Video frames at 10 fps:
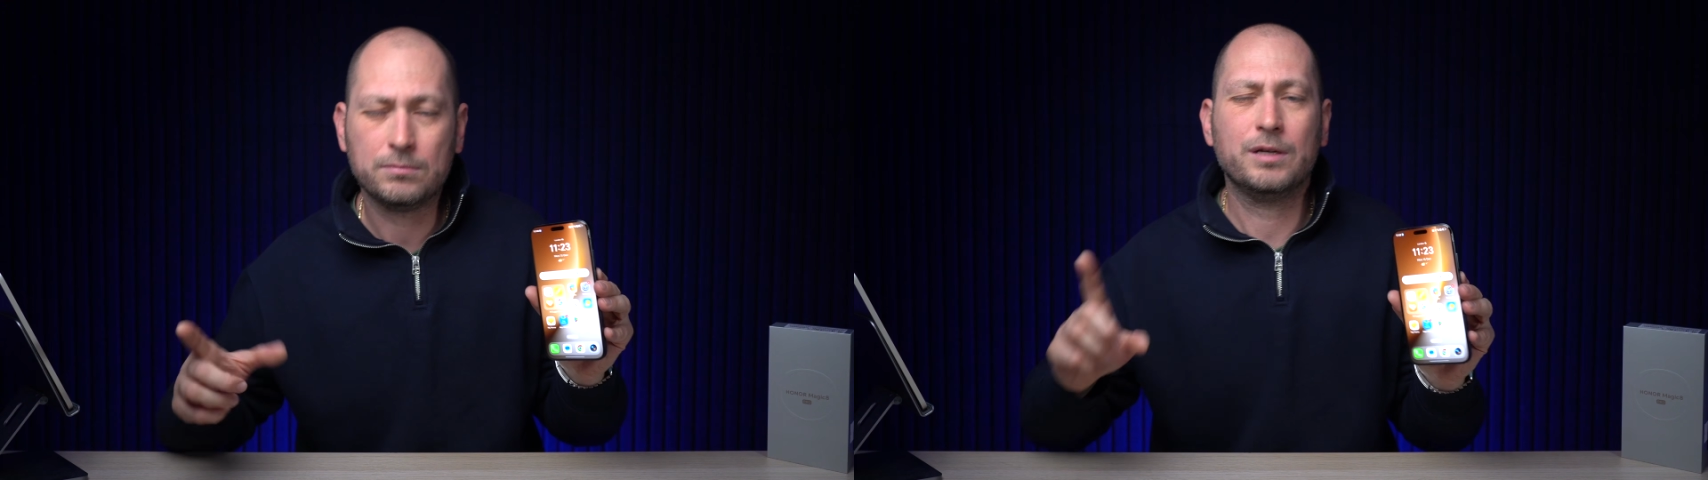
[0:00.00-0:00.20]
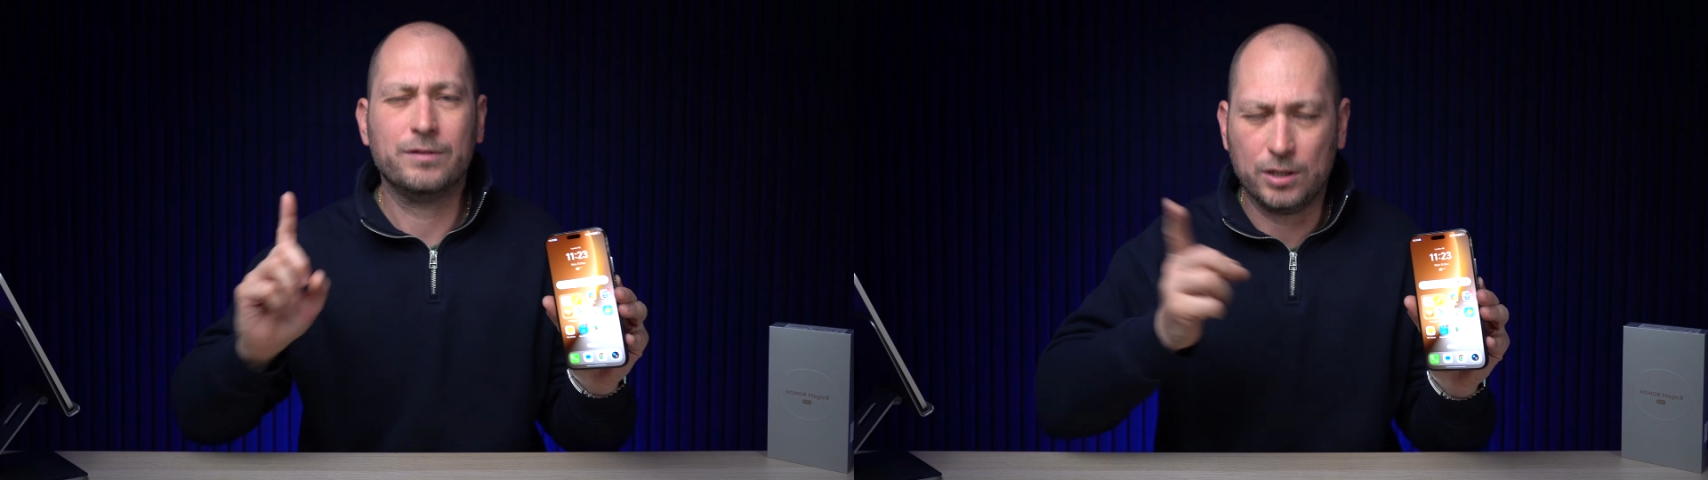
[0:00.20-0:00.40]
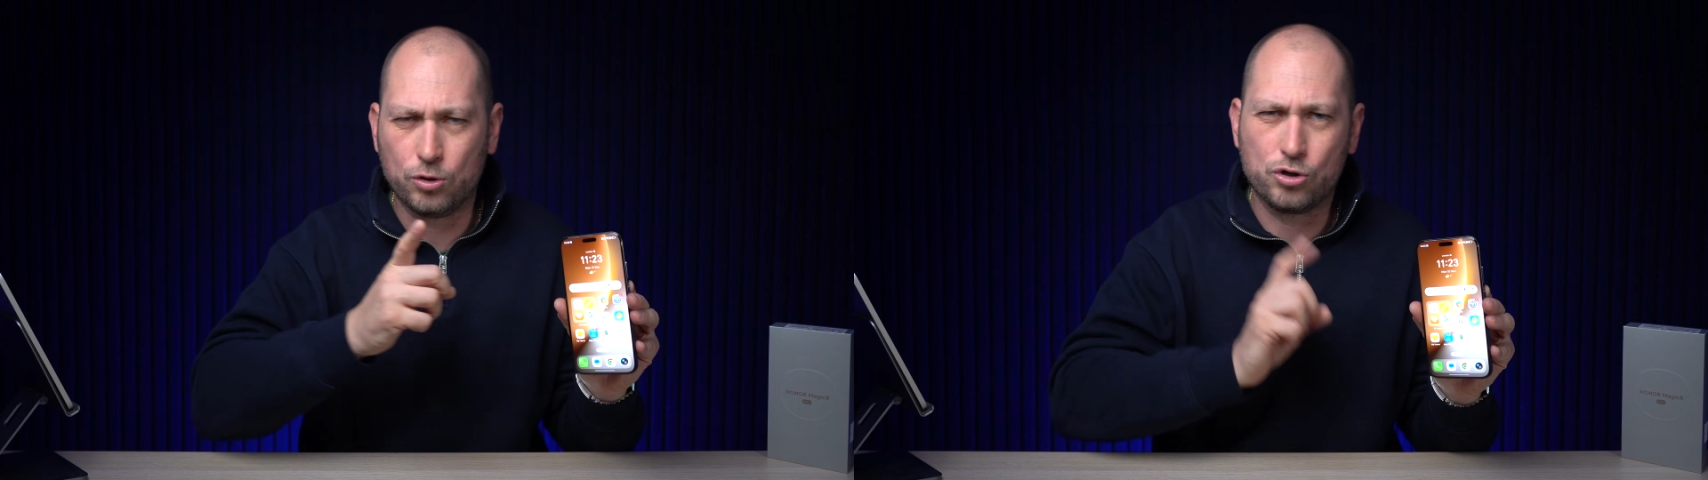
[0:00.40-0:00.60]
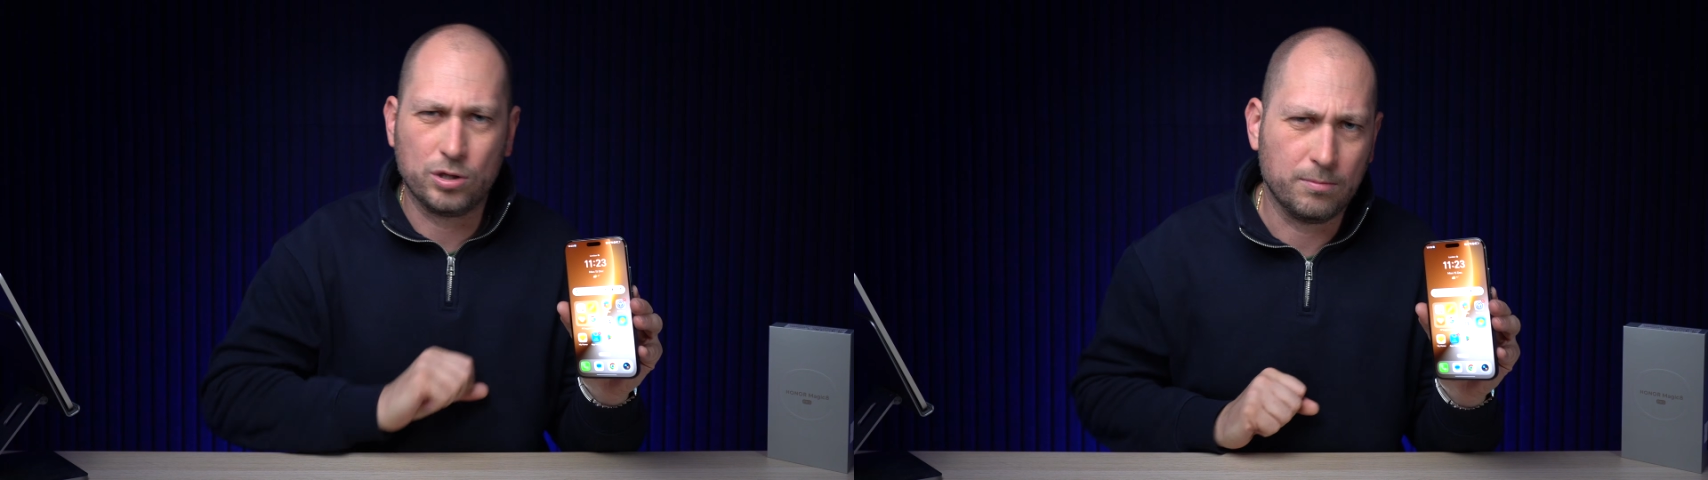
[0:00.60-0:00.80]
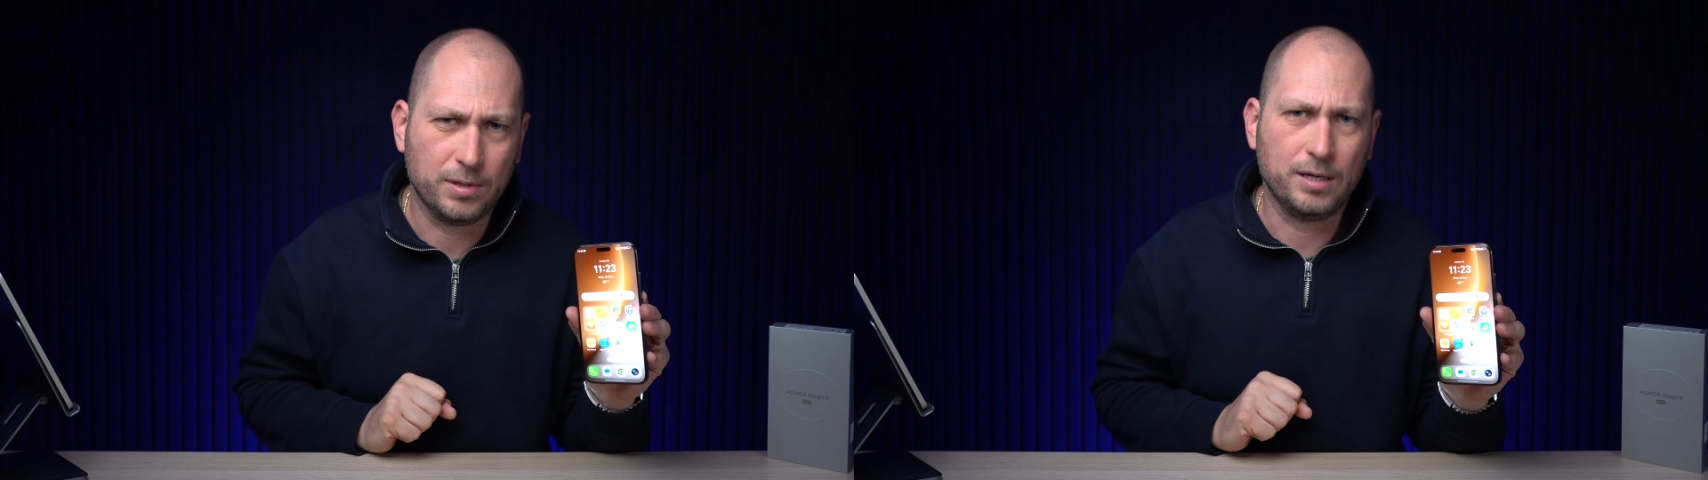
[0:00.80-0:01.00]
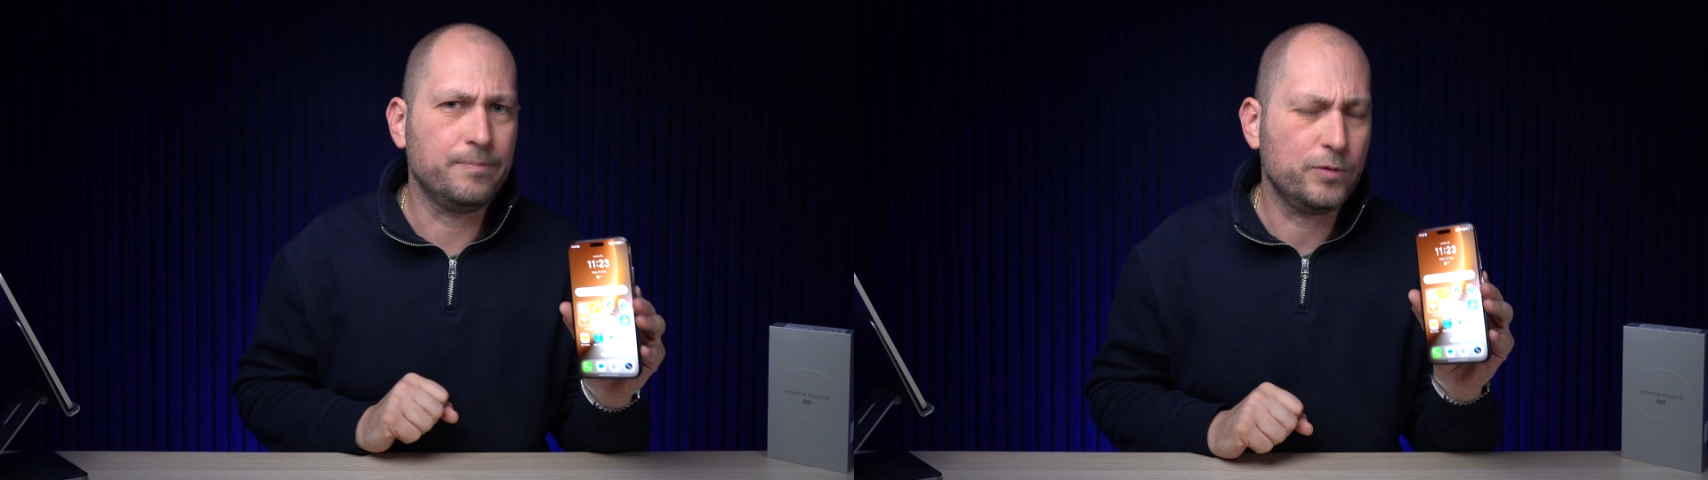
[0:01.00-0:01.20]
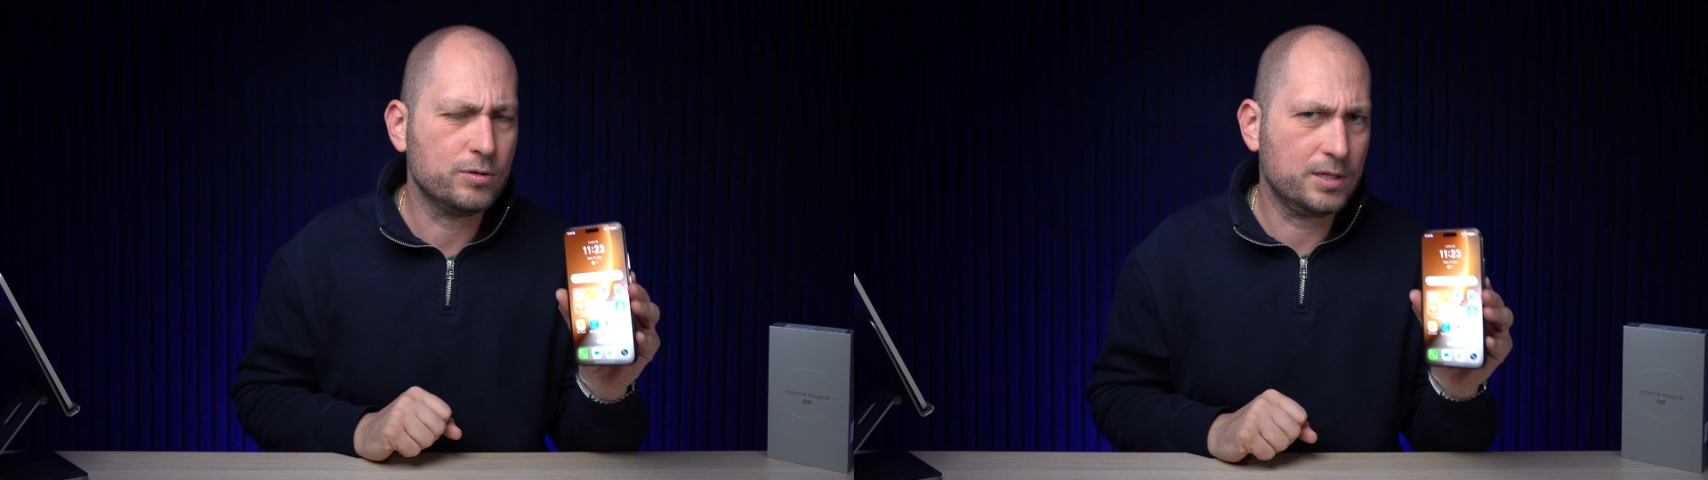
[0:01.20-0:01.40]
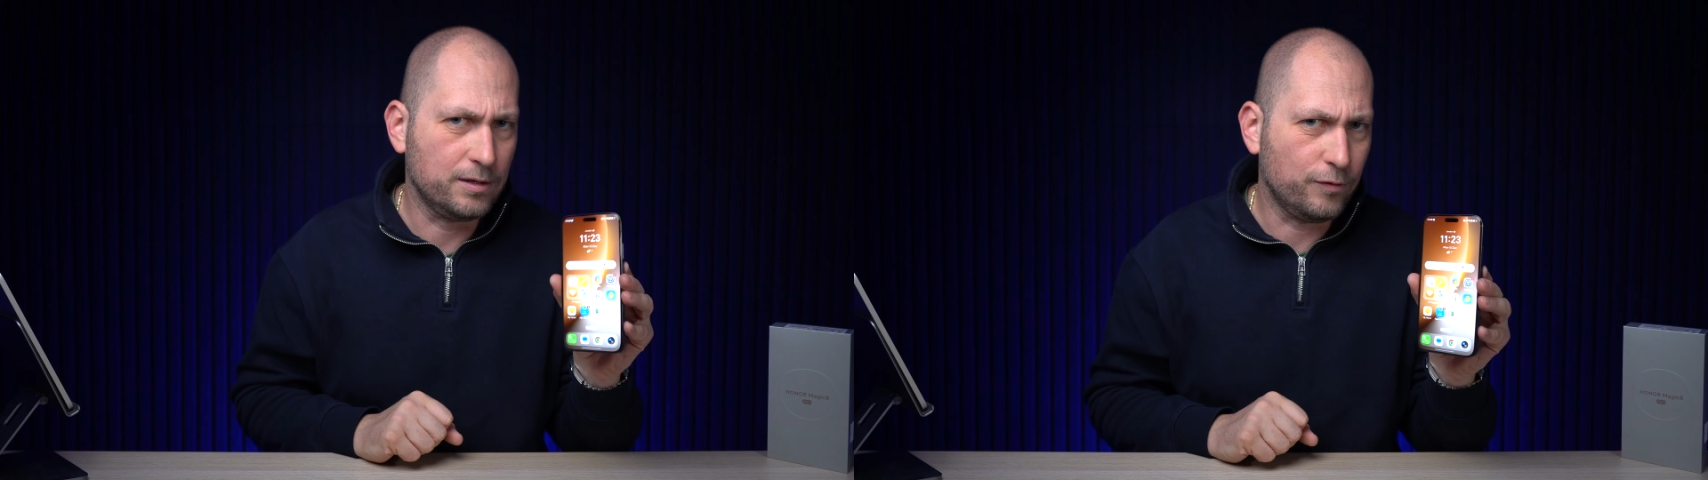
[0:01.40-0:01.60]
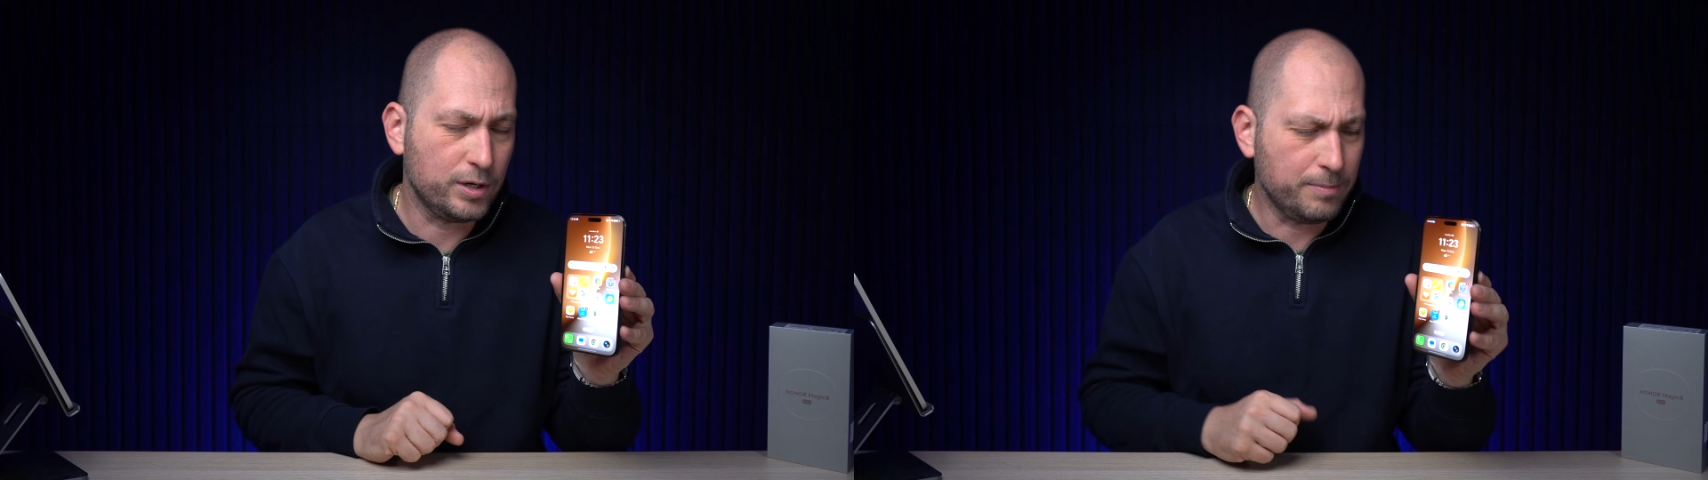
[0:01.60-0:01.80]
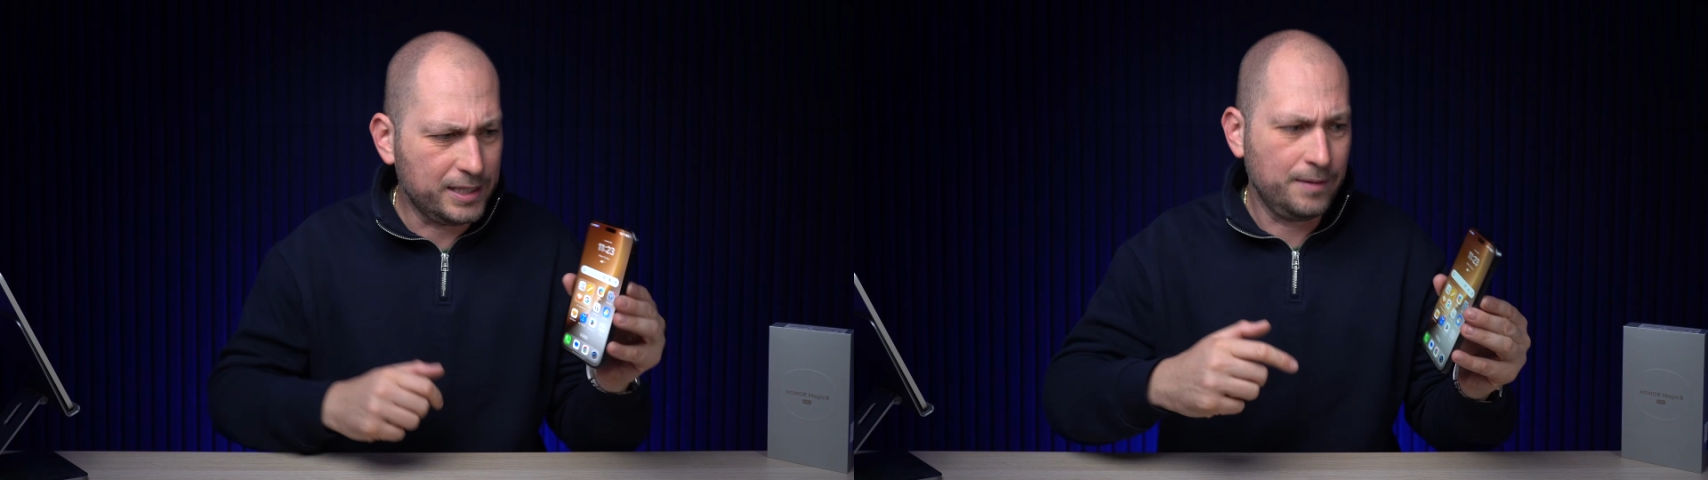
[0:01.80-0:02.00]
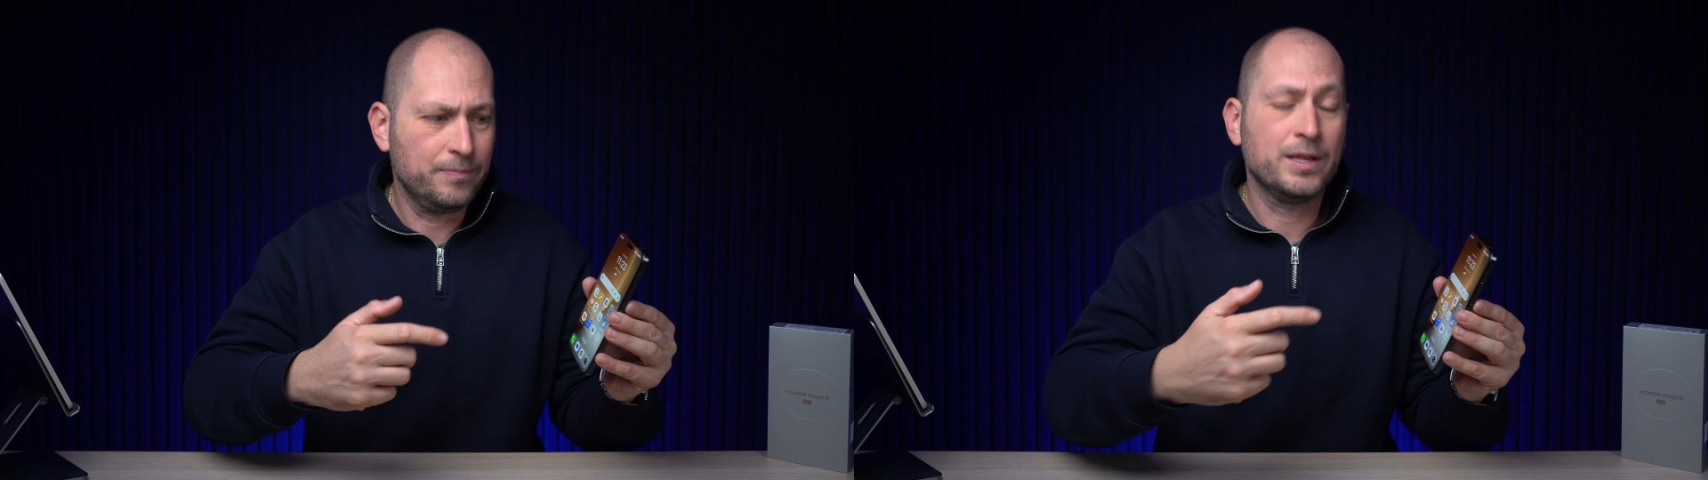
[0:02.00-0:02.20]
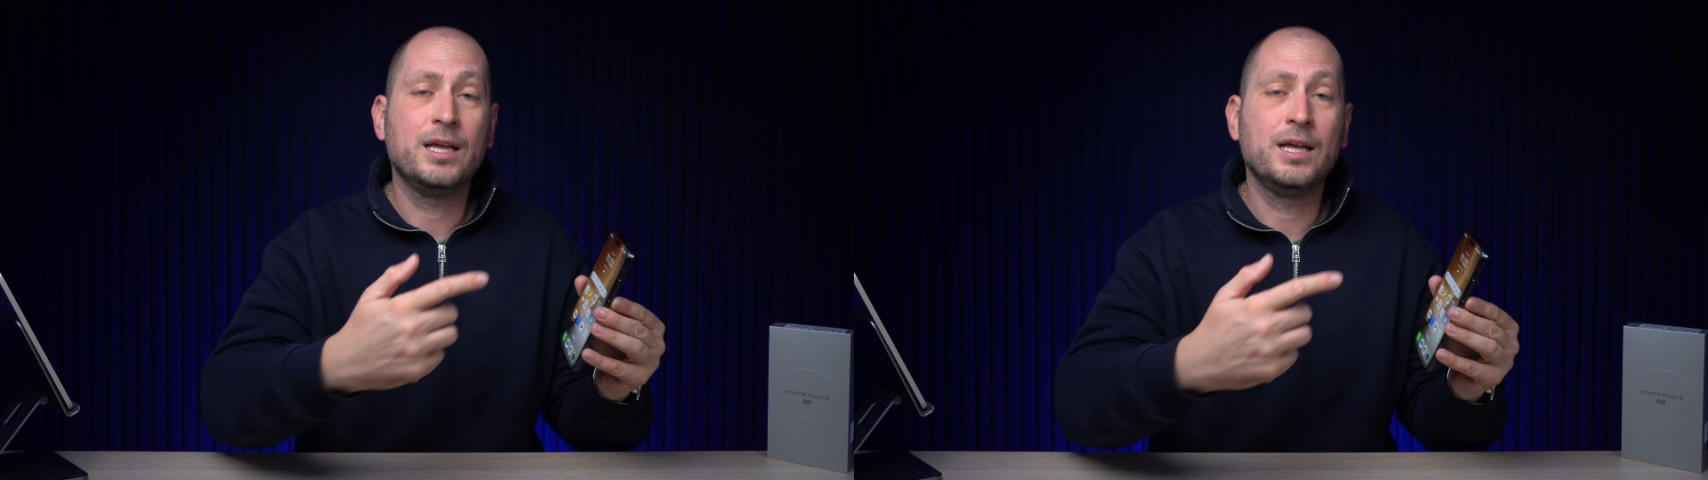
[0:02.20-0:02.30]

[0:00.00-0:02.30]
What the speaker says: even though you shouldn't be using the phone in bed,